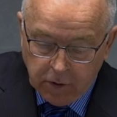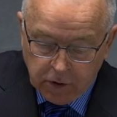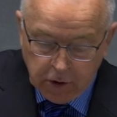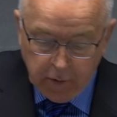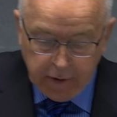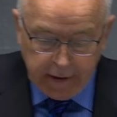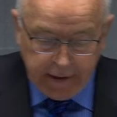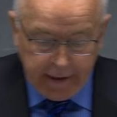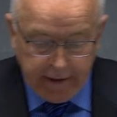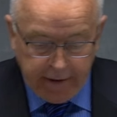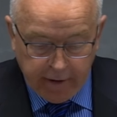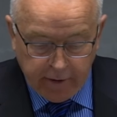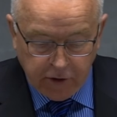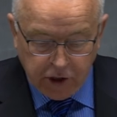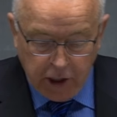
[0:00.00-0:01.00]
So again
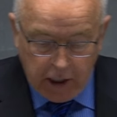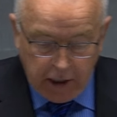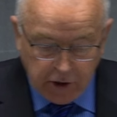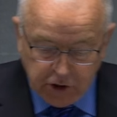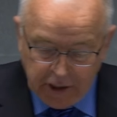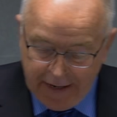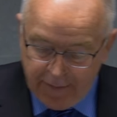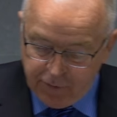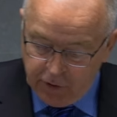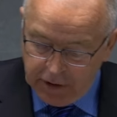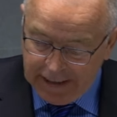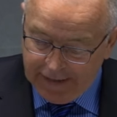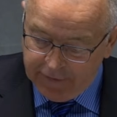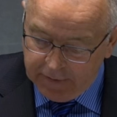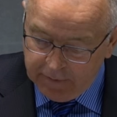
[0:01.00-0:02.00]
here, John chapter
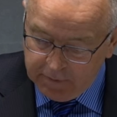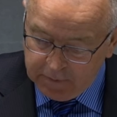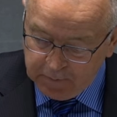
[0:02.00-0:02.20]
11,